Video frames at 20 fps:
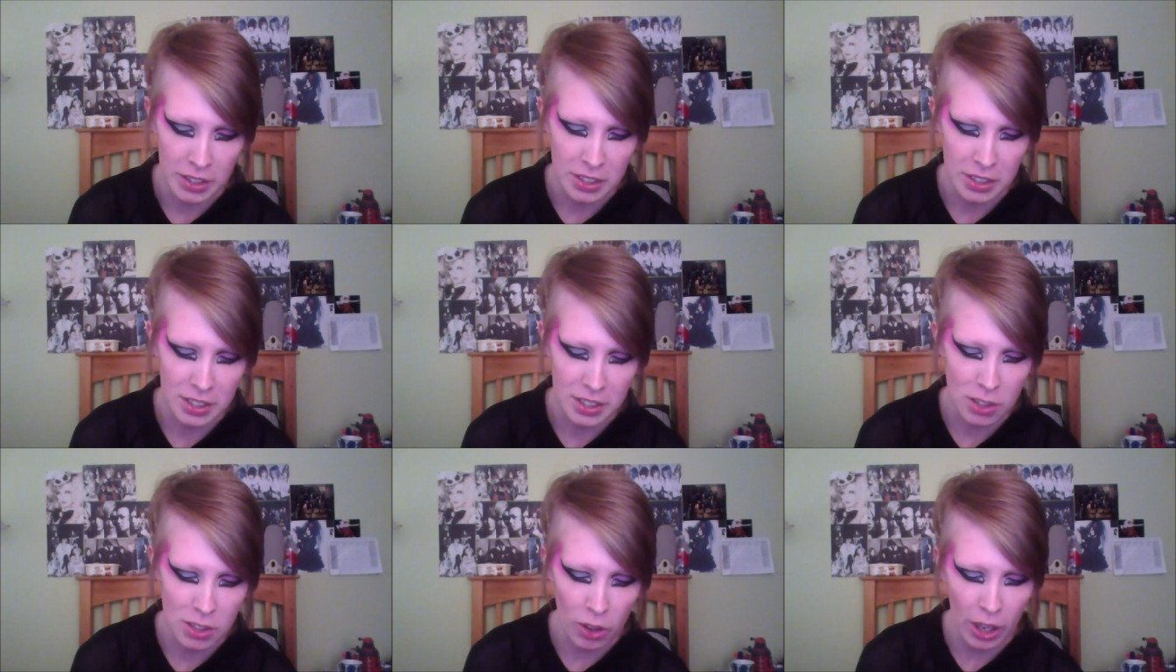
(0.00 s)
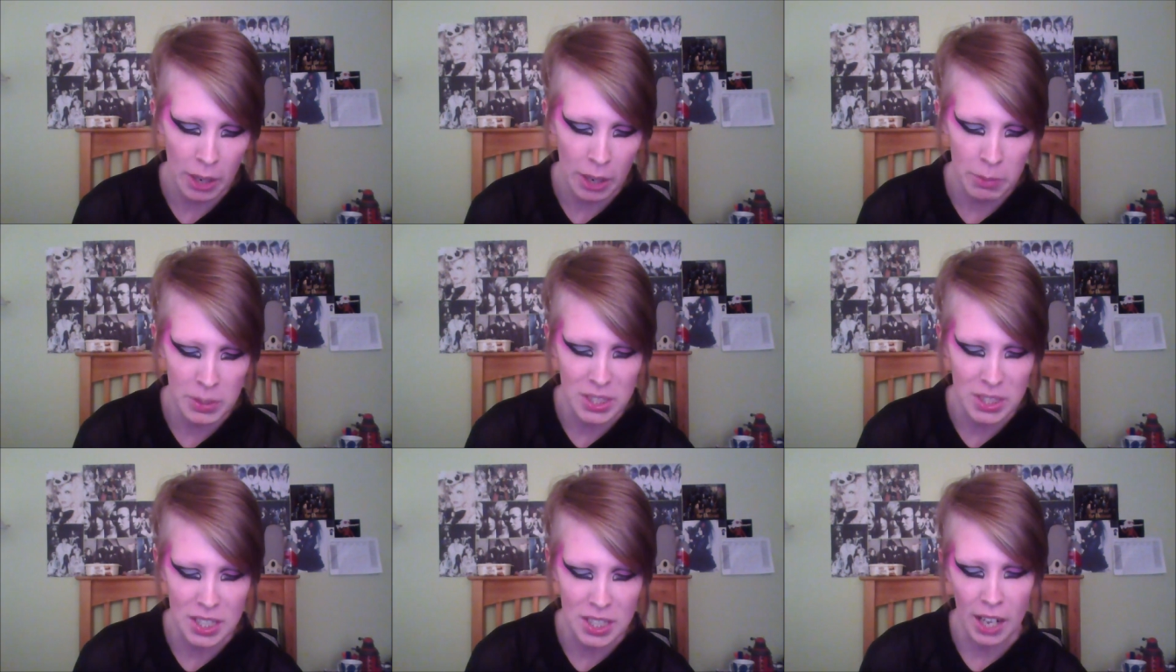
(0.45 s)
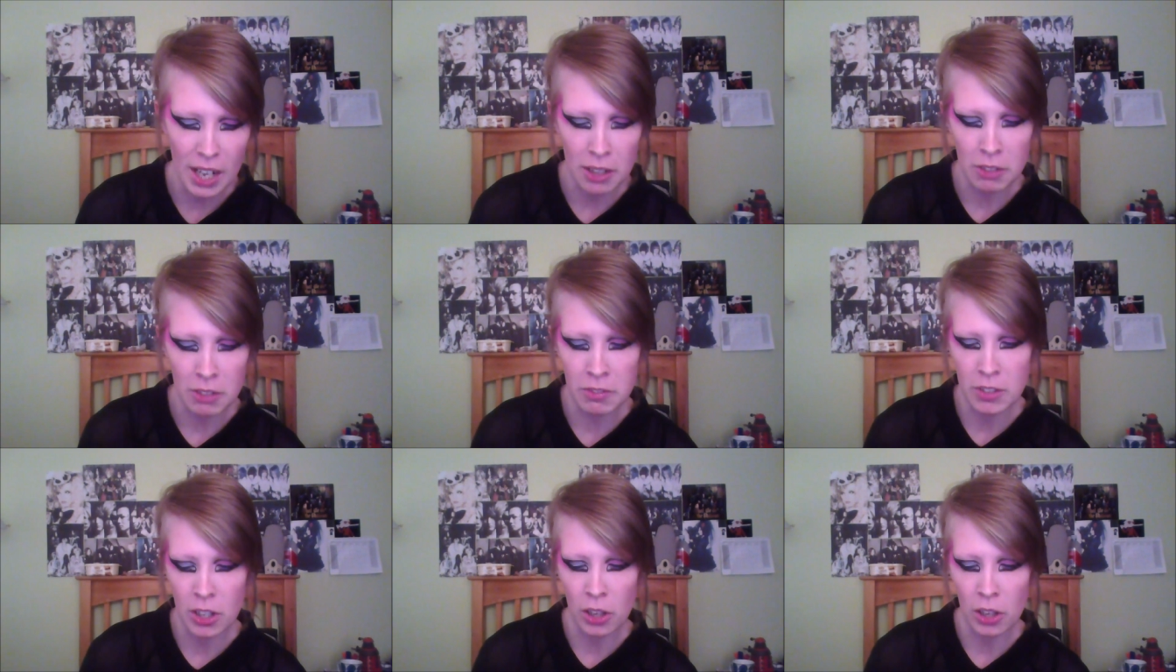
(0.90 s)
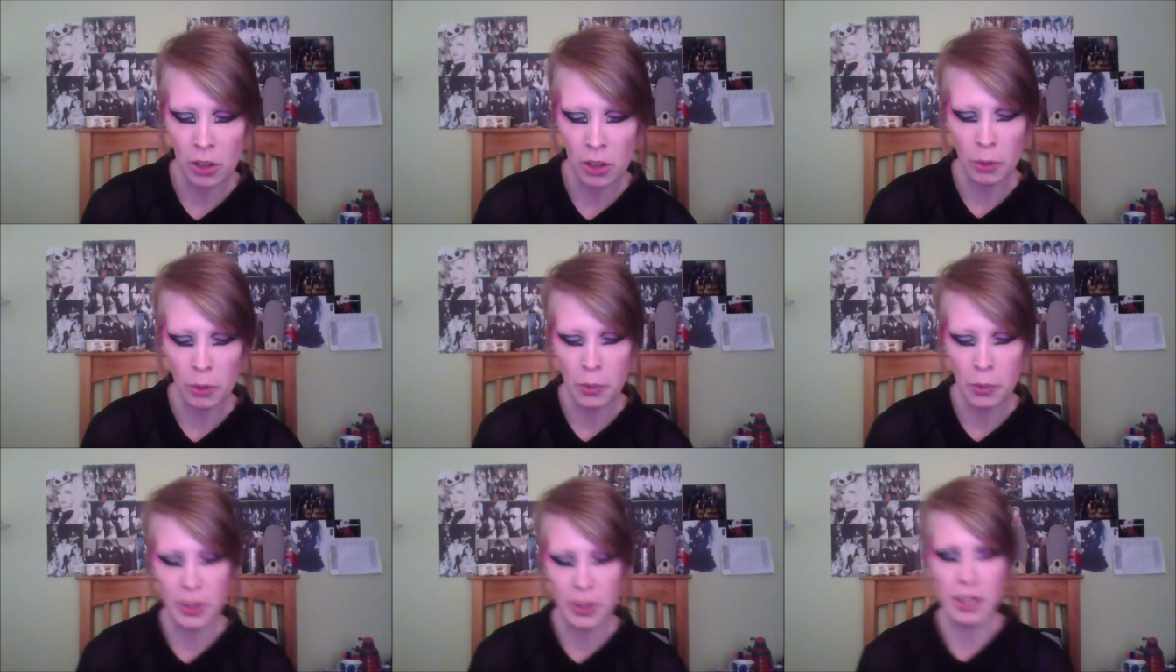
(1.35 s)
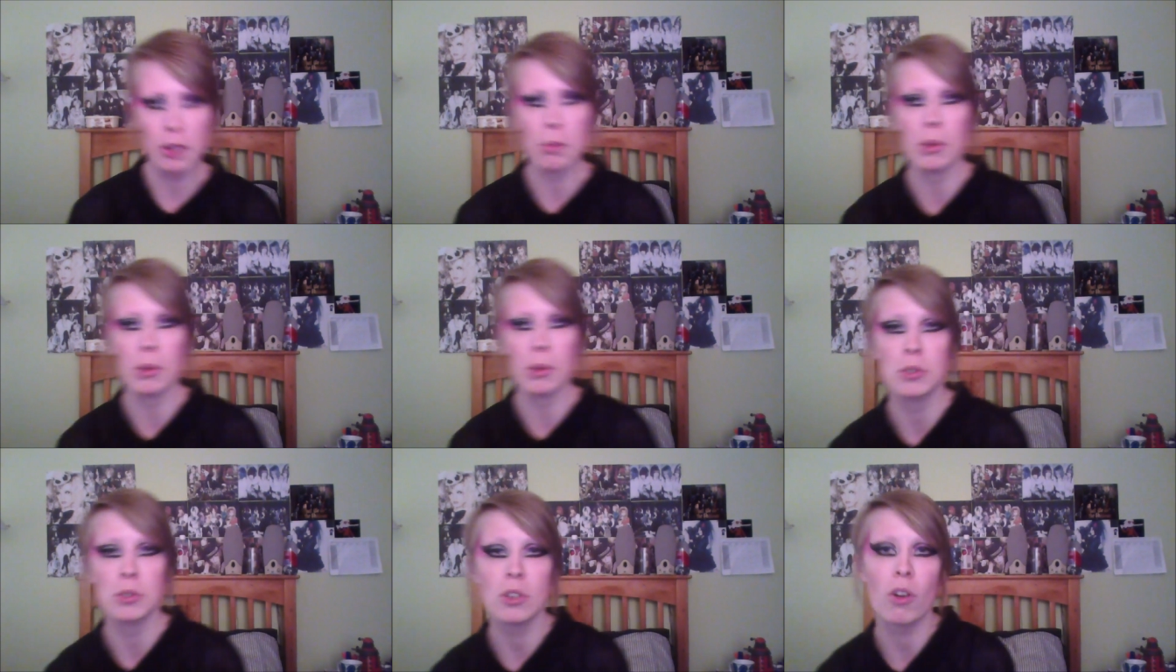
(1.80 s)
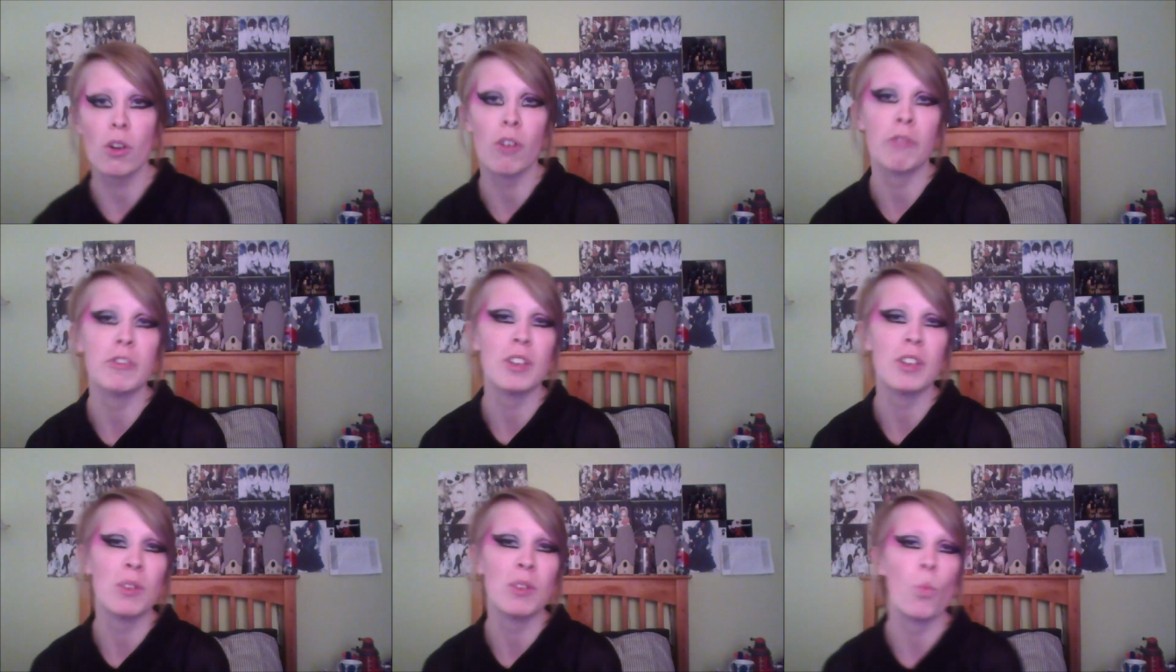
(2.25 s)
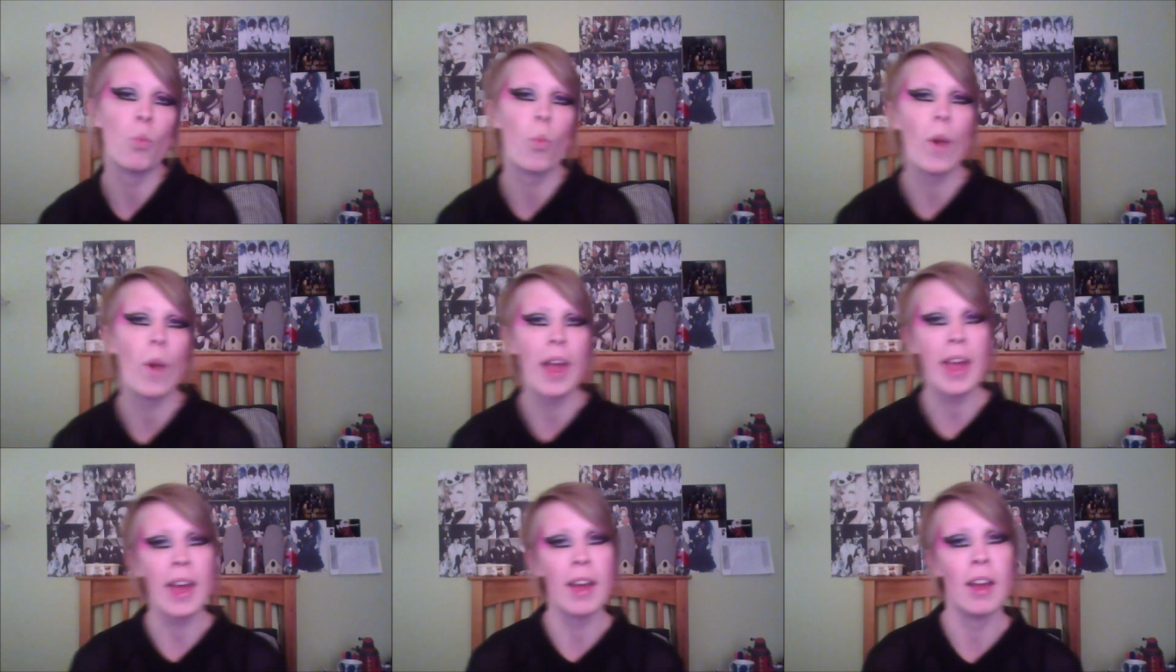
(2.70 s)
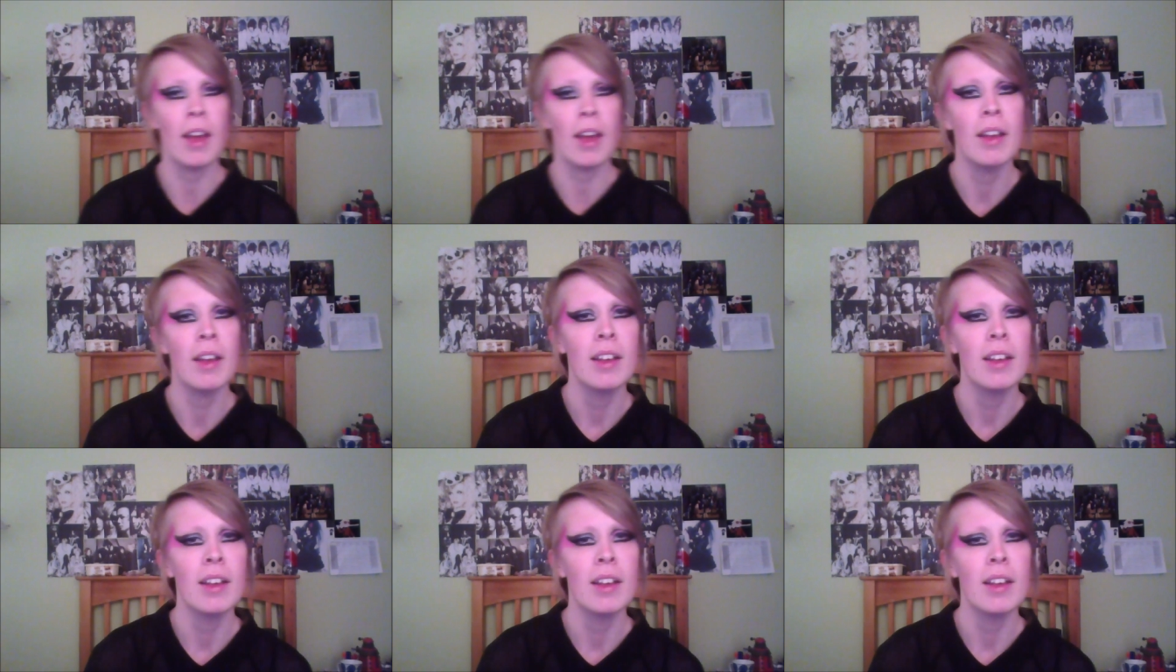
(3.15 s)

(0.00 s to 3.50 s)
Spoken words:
Describe the style of clothing you most often wear.